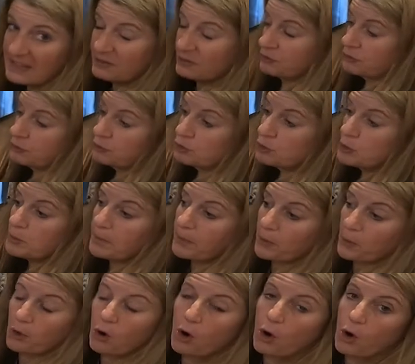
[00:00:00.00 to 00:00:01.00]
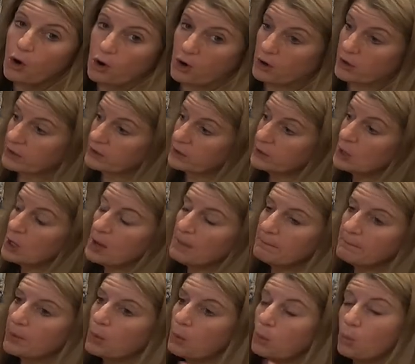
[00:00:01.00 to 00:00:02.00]
it's super hard,
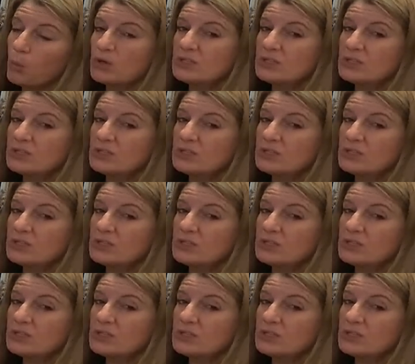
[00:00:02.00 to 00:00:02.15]
but